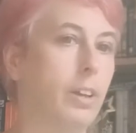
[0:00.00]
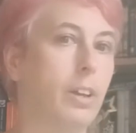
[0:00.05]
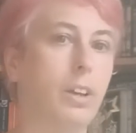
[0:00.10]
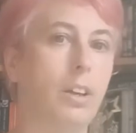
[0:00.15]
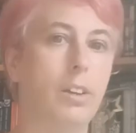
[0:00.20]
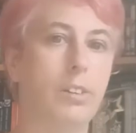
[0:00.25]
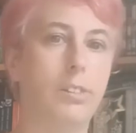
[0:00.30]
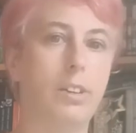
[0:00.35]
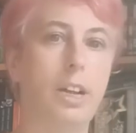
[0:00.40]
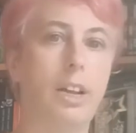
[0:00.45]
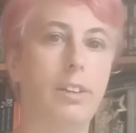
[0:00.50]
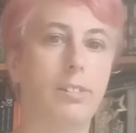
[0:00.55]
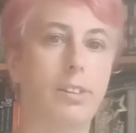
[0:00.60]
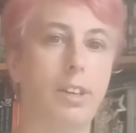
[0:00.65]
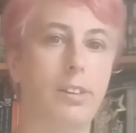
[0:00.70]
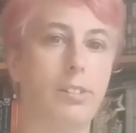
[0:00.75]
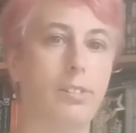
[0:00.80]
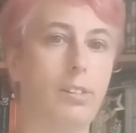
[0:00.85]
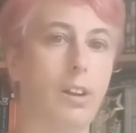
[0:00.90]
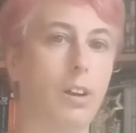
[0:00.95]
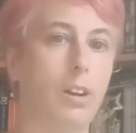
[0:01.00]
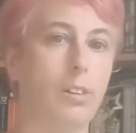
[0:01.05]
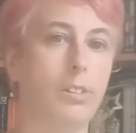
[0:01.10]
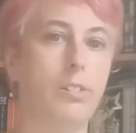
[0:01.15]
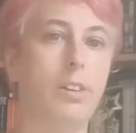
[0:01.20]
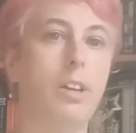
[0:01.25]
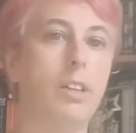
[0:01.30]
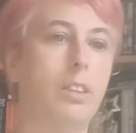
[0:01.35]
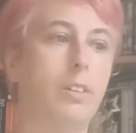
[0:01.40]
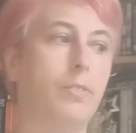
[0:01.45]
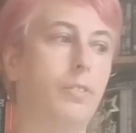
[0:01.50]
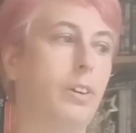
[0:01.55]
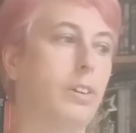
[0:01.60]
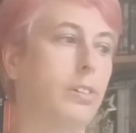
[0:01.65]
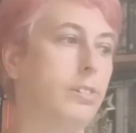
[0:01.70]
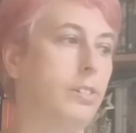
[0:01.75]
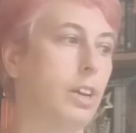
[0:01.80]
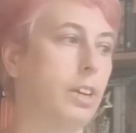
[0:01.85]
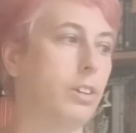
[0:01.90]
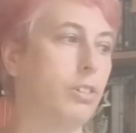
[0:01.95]
So let's get started. The
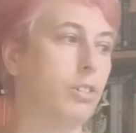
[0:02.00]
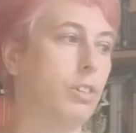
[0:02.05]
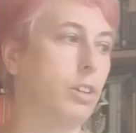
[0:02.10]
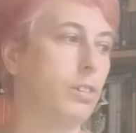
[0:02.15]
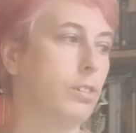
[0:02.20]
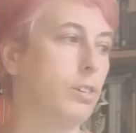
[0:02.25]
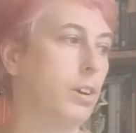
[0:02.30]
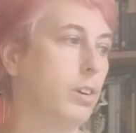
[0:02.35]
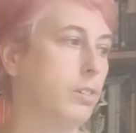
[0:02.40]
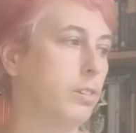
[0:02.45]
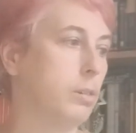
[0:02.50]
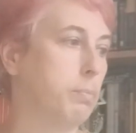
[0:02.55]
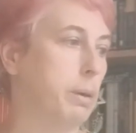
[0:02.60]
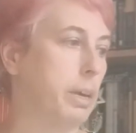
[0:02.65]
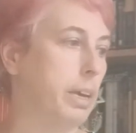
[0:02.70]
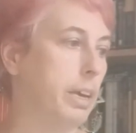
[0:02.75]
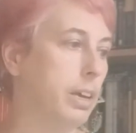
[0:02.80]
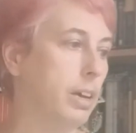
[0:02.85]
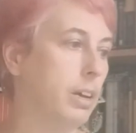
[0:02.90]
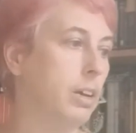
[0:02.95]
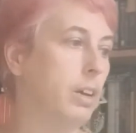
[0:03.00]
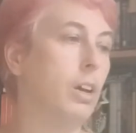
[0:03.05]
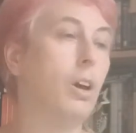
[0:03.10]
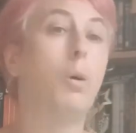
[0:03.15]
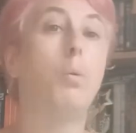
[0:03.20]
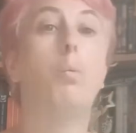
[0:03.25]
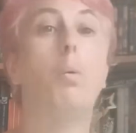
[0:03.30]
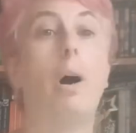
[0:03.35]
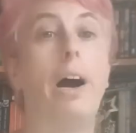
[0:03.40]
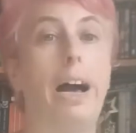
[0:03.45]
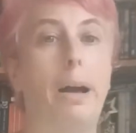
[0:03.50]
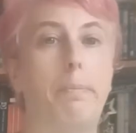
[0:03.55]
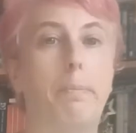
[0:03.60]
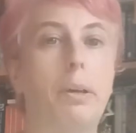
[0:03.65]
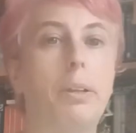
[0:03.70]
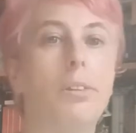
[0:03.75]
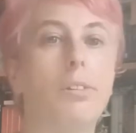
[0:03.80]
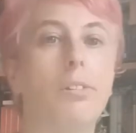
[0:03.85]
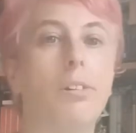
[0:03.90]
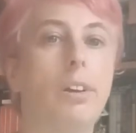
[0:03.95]
first section is going to be what
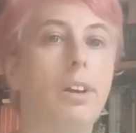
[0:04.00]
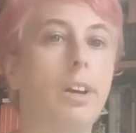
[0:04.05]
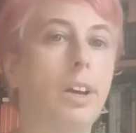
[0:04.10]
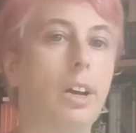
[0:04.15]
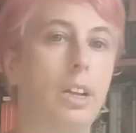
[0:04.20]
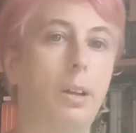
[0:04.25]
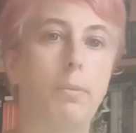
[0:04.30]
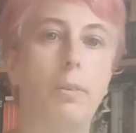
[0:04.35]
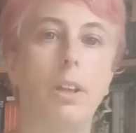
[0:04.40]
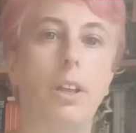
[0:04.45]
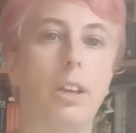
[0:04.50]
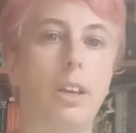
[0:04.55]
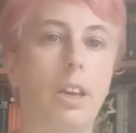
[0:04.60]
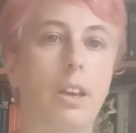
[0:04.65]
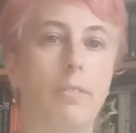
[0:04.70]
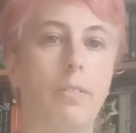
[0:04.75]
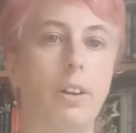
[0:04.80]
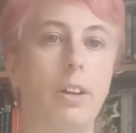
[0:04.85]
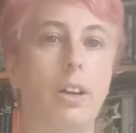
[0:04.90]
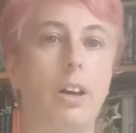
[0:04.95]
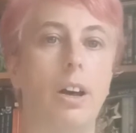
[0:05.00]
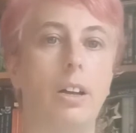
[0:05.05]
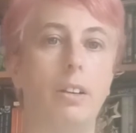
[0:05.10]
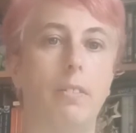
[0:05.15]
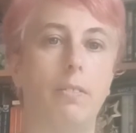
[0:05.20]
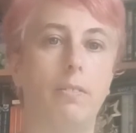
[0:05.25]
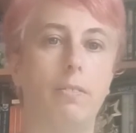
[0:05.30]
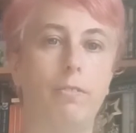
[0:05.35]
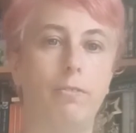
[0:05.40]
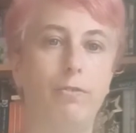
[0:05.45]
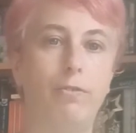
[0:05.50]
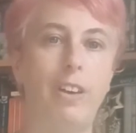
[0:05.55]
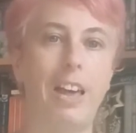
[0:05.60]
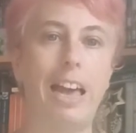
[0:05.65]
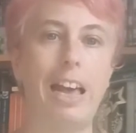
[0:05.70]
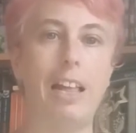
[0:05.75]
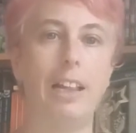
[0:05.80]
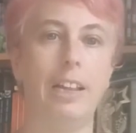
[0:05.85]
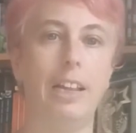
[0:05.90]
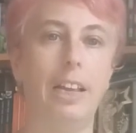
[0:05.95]
happened. I'm going to give a kind of
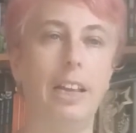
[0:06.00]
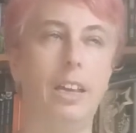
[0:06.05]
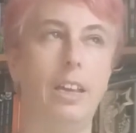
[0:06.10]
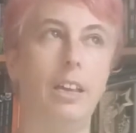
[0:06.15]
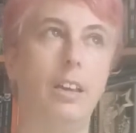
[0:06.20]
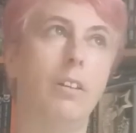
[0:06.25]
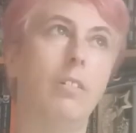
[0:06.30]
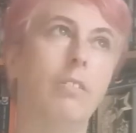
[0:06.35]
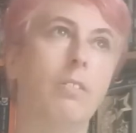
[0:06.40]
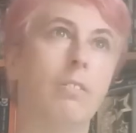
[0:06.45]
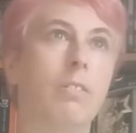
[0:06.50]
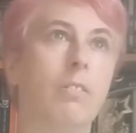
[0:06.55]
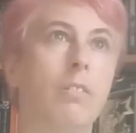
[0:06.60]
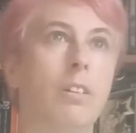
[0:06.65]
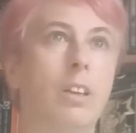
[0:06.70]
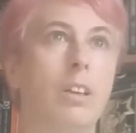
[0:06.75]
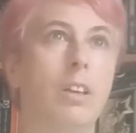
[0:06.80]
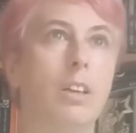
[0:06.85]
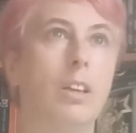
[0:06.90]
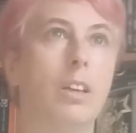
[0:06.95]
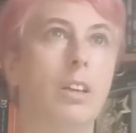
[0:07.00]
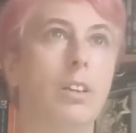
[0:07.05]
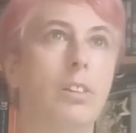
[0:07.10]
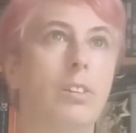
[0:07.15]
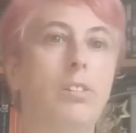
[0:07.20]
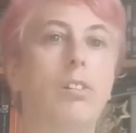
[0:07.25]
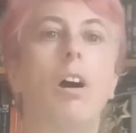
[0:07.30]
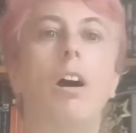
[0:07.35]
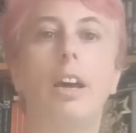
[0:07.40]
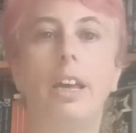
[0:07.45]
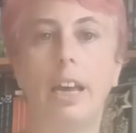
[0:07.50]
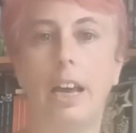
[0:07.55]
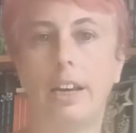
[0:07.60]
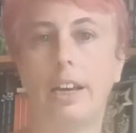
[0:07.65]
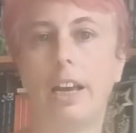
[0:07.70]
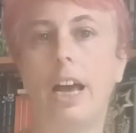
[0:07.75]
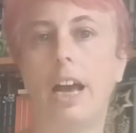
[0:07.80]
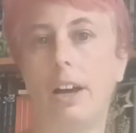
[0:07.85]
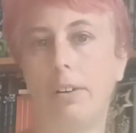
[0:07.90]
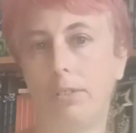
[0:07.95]
fairly tight
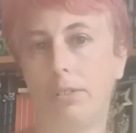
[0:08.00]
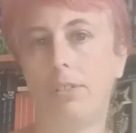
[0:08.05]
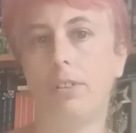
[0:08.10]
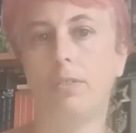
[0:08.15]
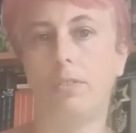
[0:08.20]
account of